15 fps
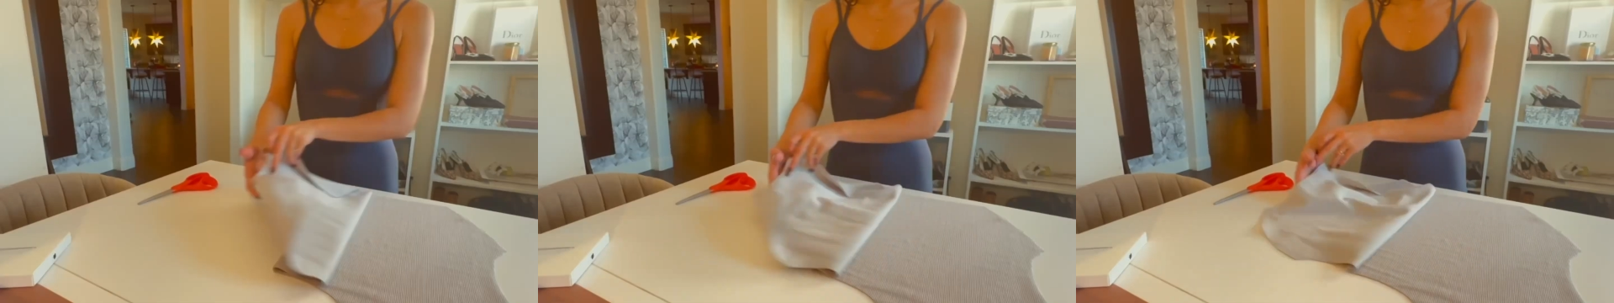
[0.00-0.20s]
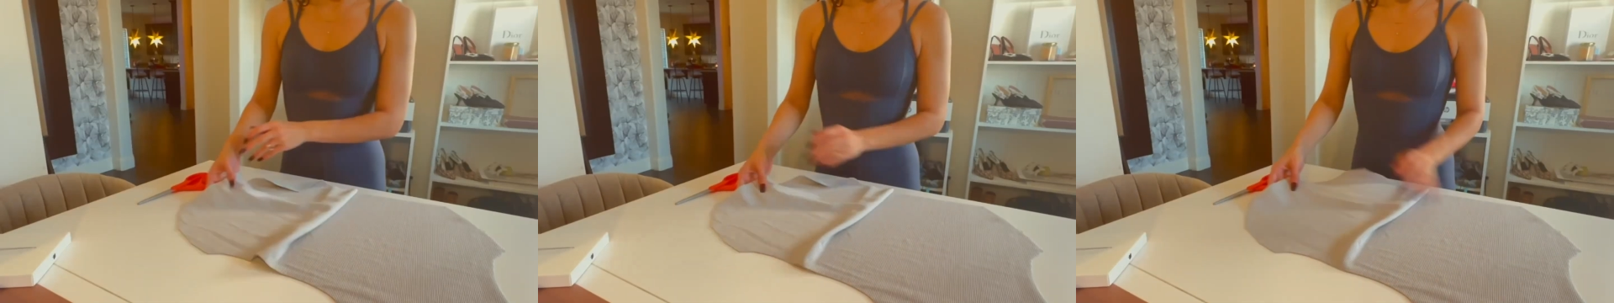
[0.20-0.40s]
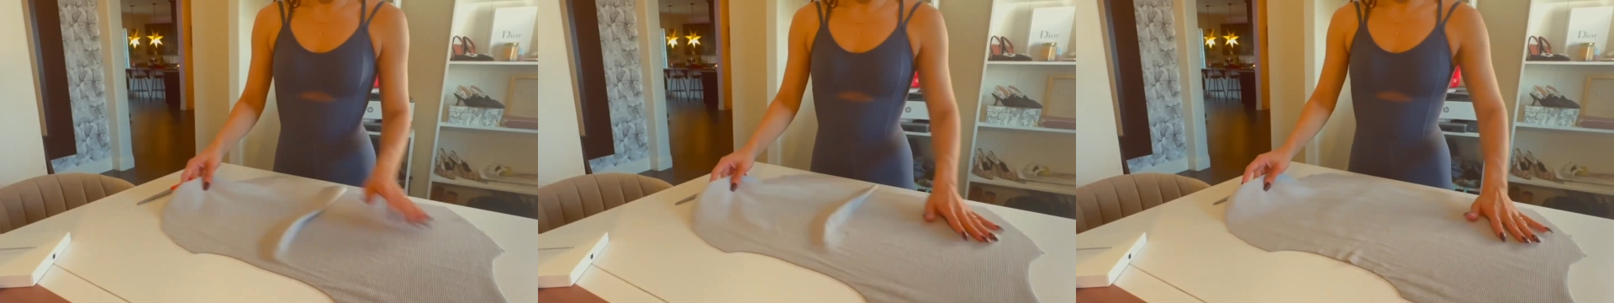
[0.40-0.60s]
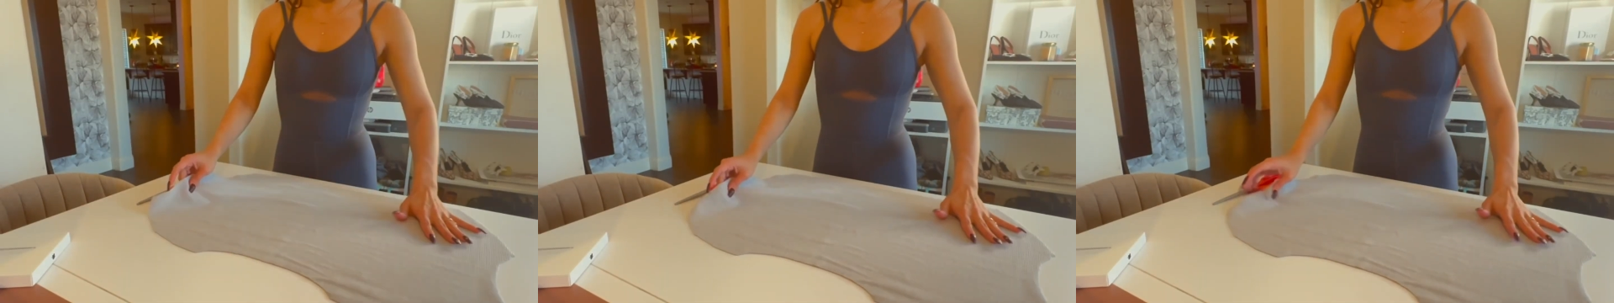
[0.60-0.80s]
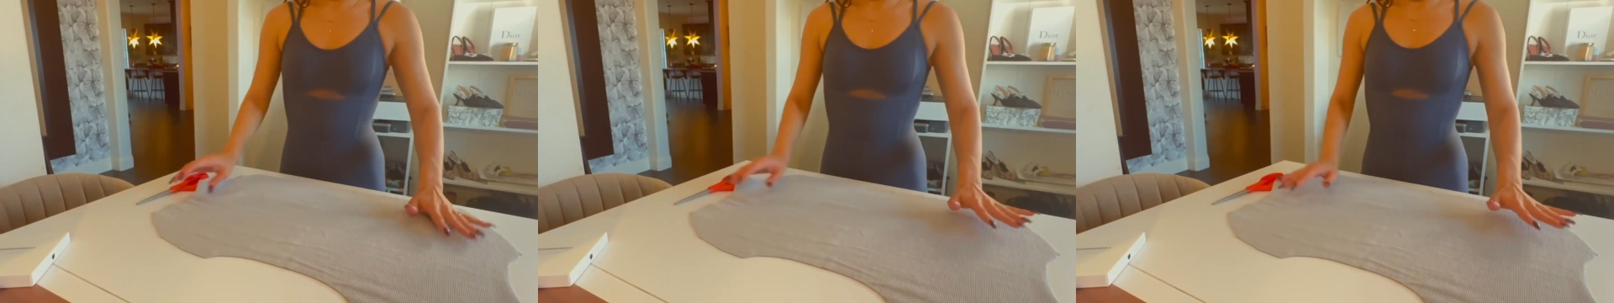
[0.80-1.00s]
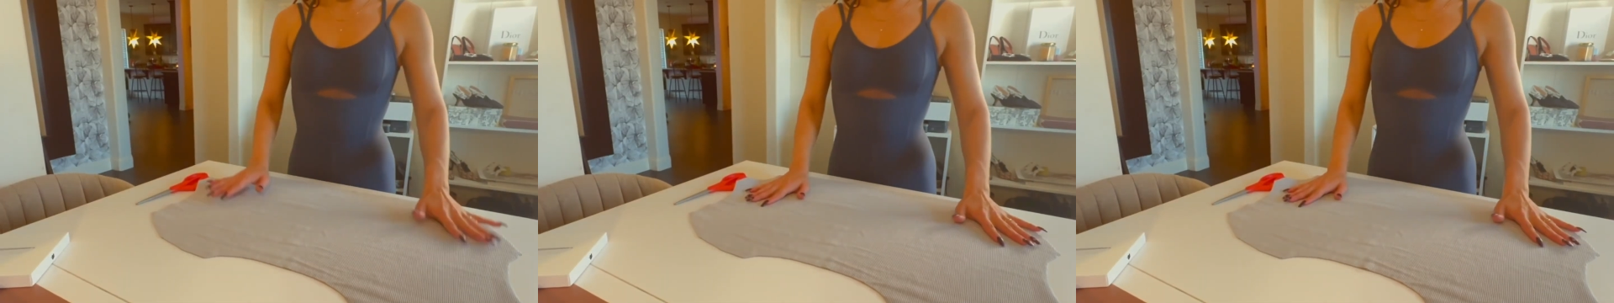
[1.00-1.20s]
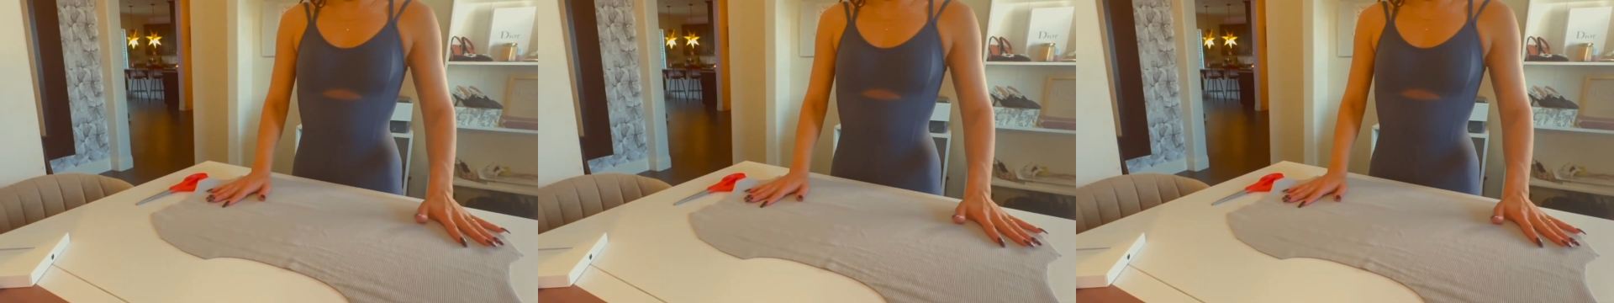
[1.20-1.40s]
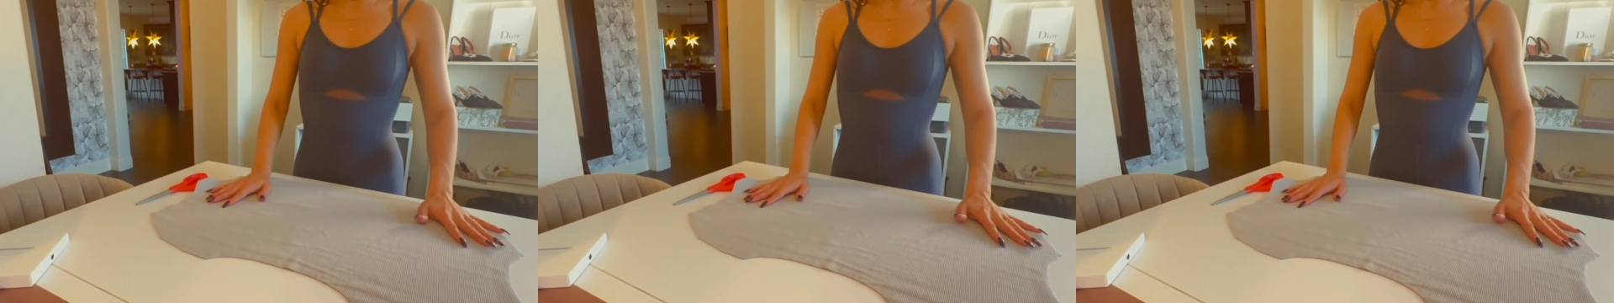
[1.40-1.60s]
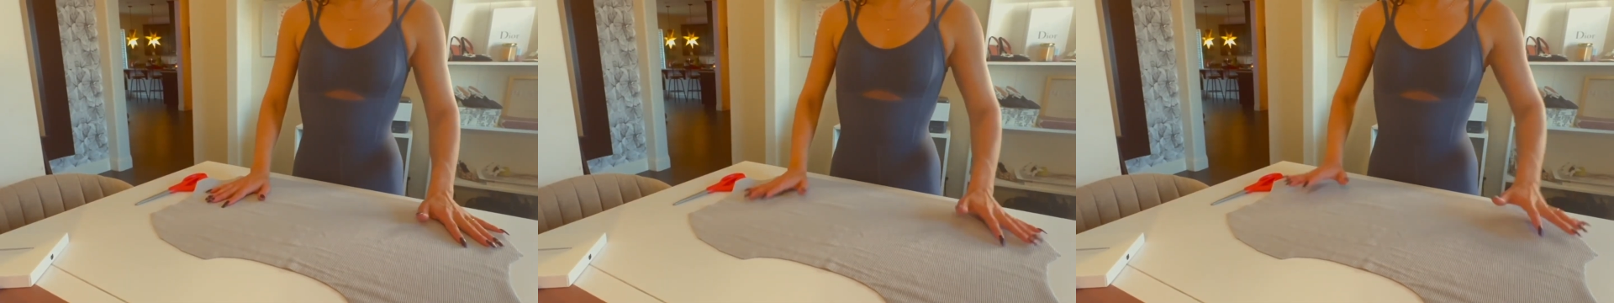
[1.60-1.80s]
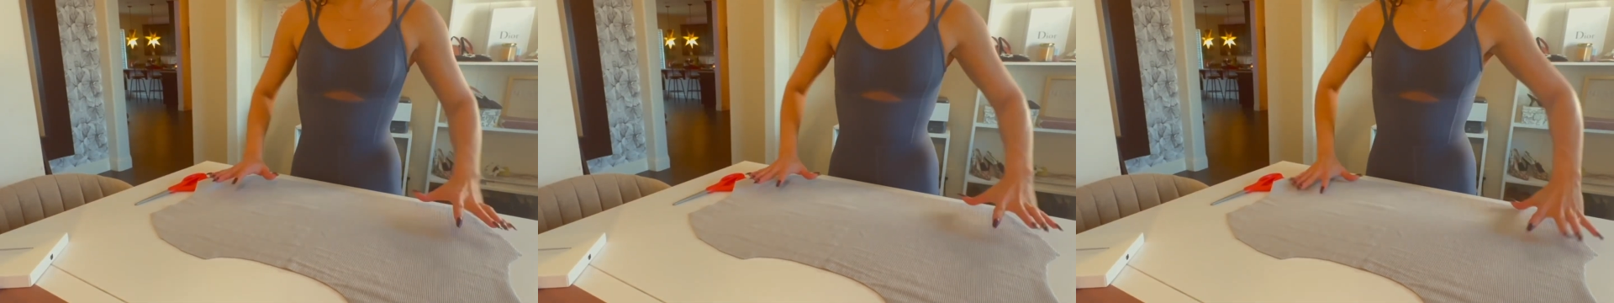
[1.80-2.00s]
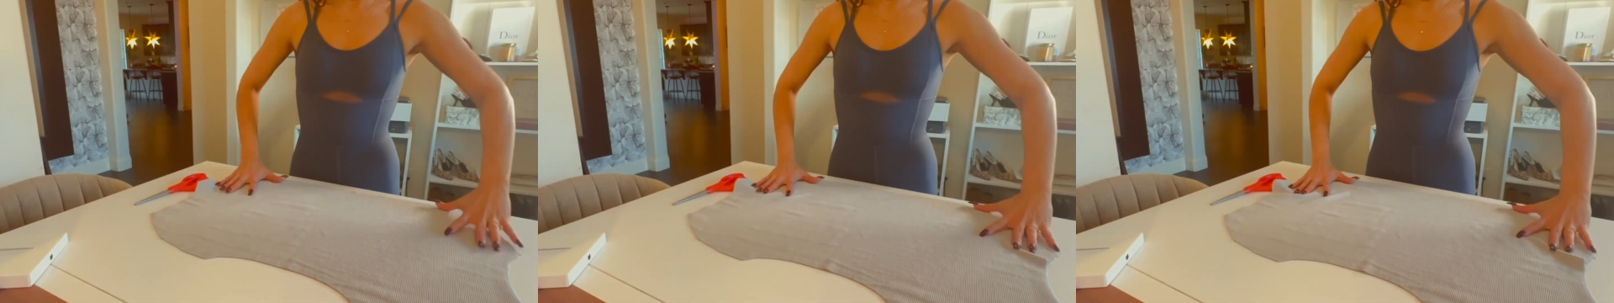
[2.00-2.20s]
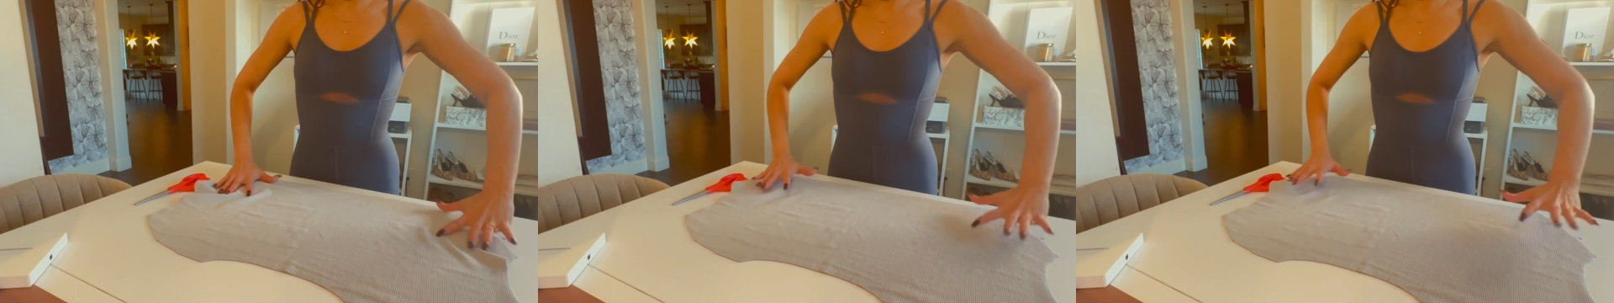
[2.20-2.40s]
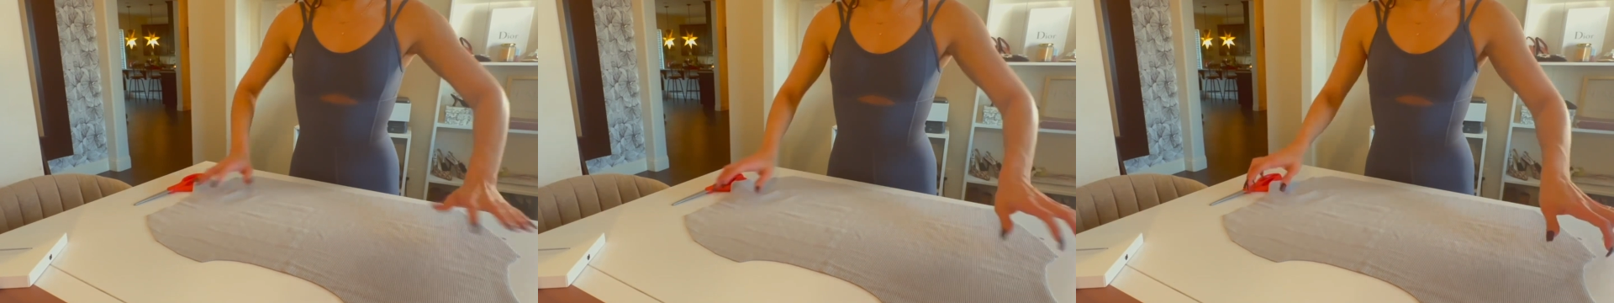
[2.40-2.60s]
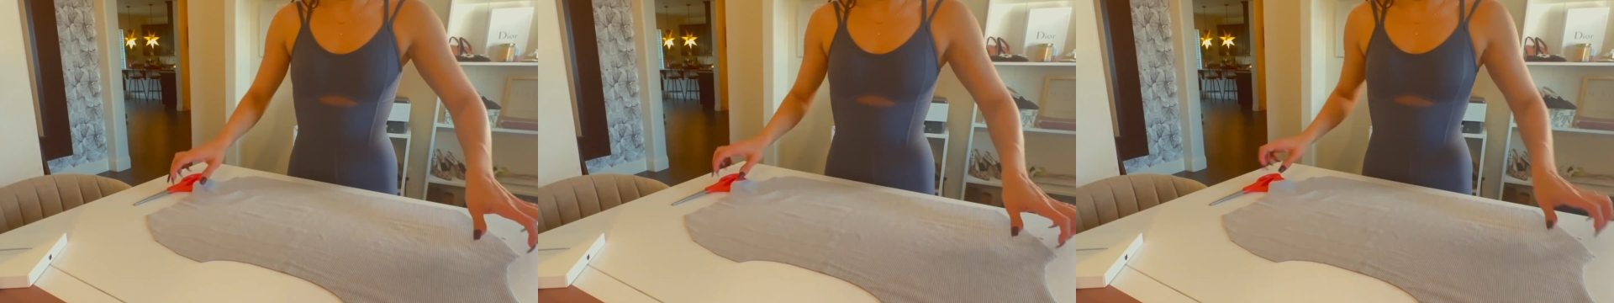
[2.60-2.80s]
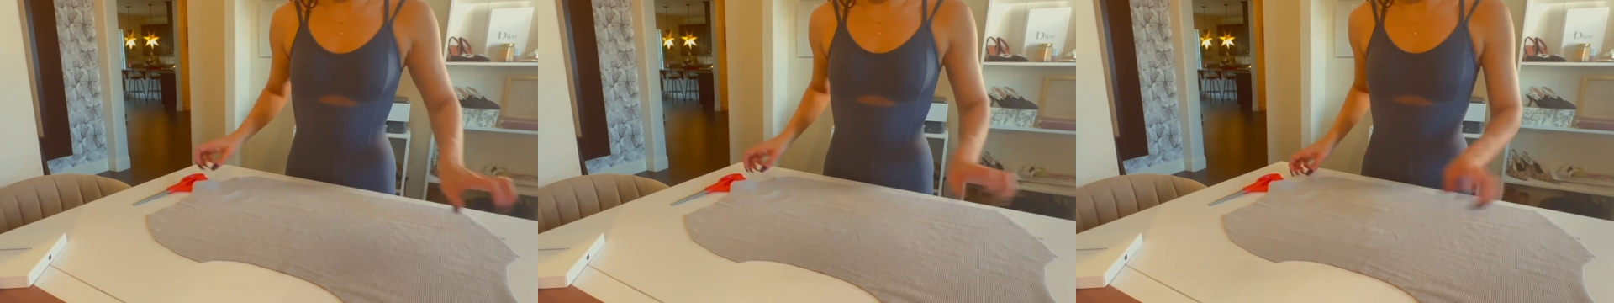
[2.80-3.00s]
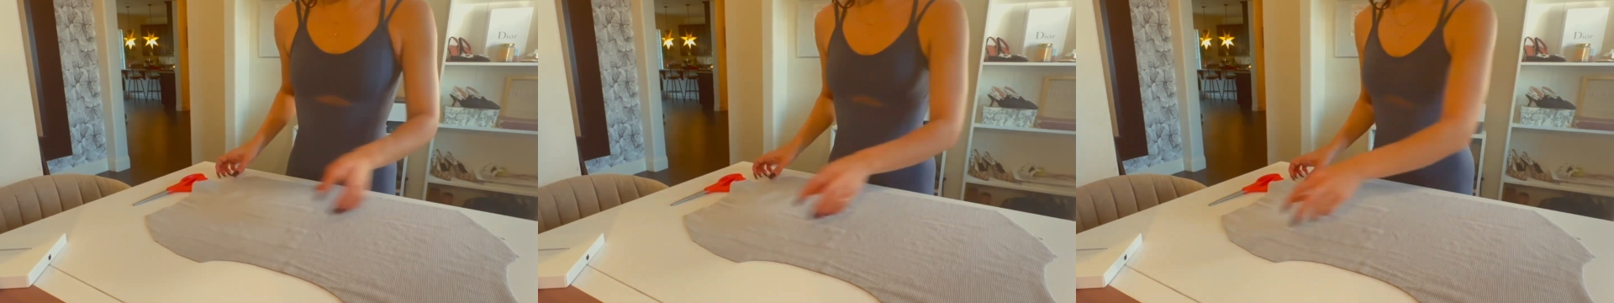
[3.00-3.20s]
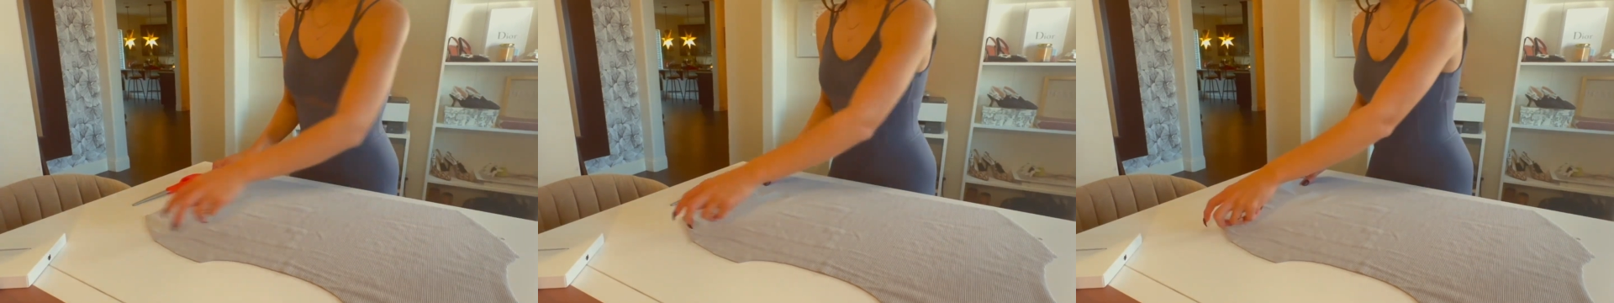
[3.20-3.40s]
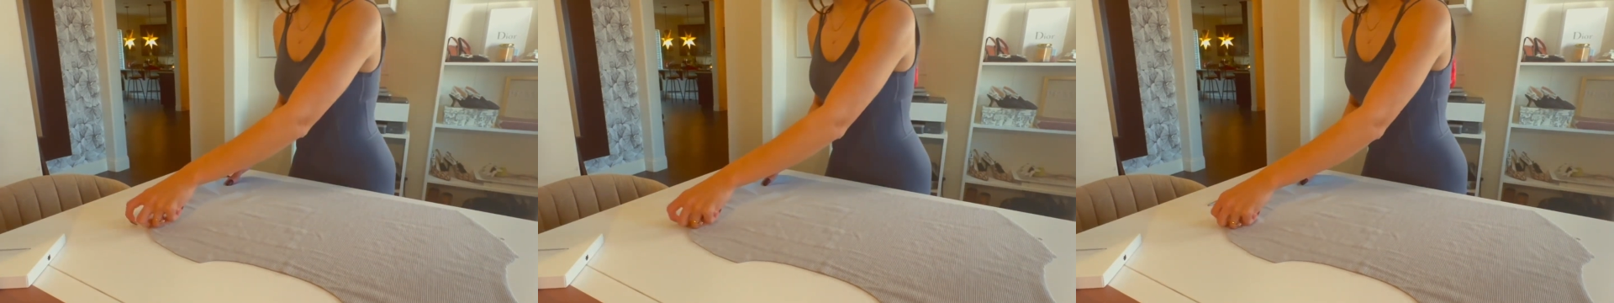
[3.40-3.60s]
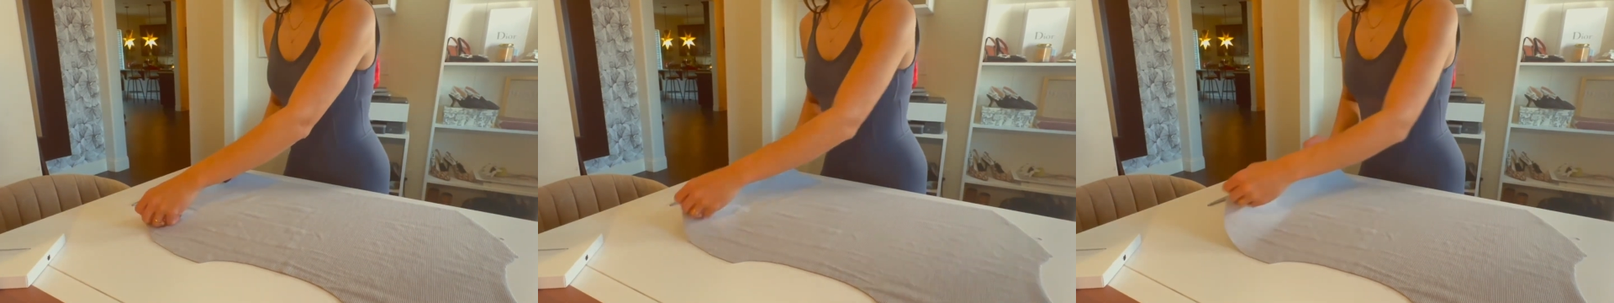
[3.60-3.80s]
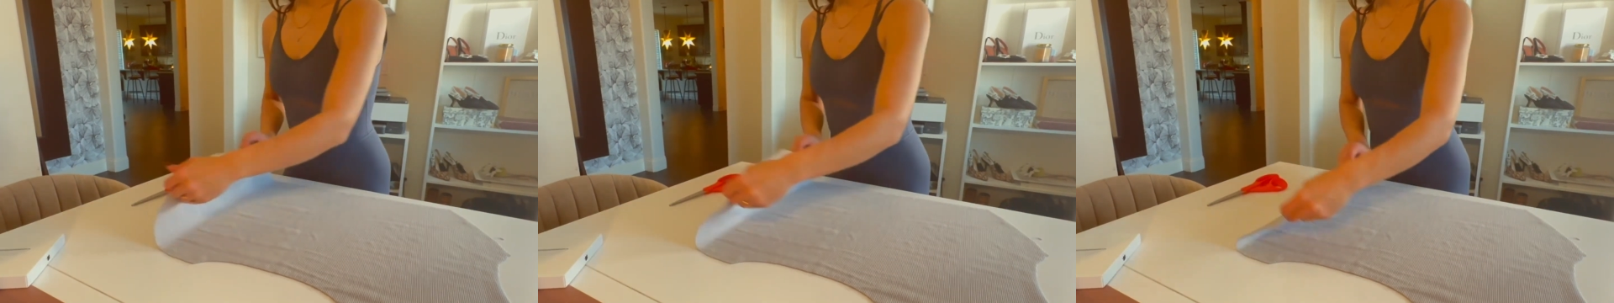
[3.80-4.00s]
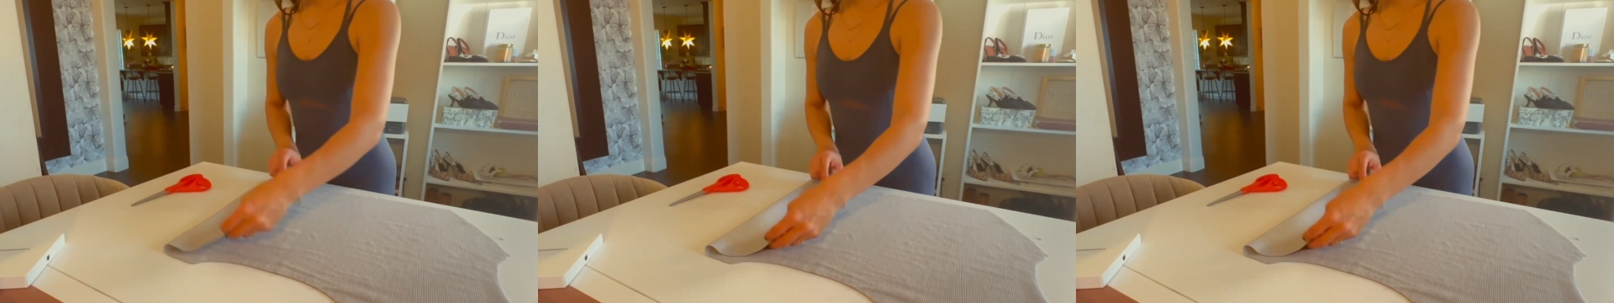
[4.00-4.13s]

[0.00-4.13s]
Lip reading: [unreadable: no face in view]